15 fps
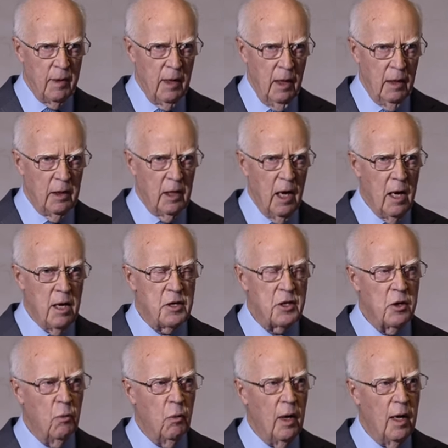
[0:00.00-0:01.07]
and cast
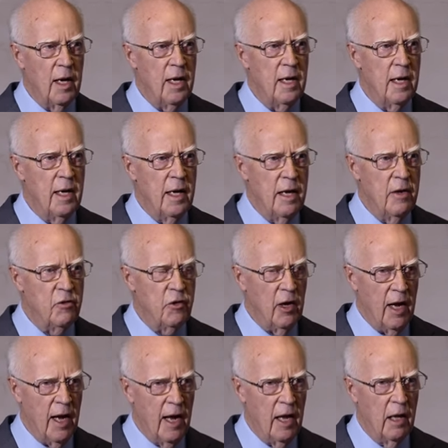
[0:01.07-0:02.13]
away into
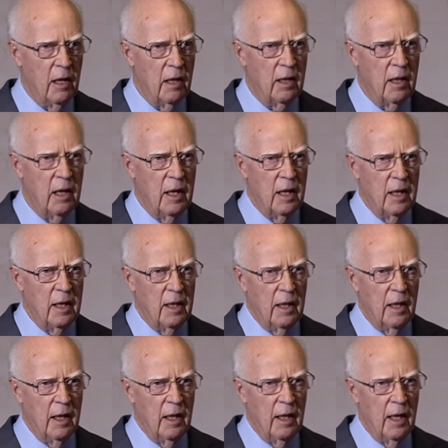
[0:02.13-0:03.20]
hell
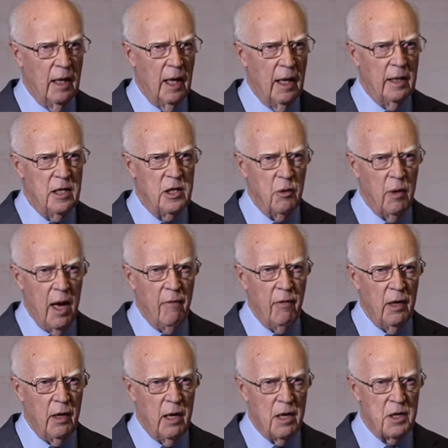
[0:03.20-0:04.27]
and into
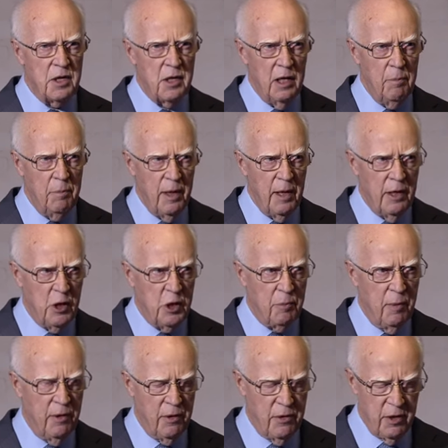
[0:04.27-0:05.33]
everlasting
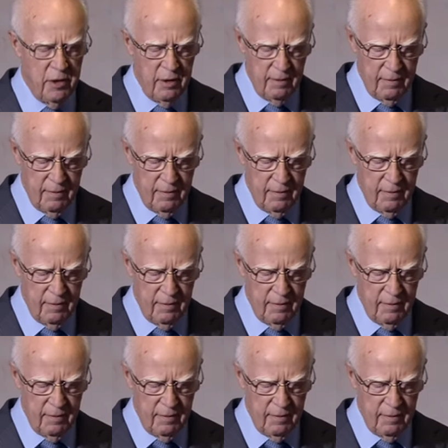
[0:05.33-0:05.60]
punishment.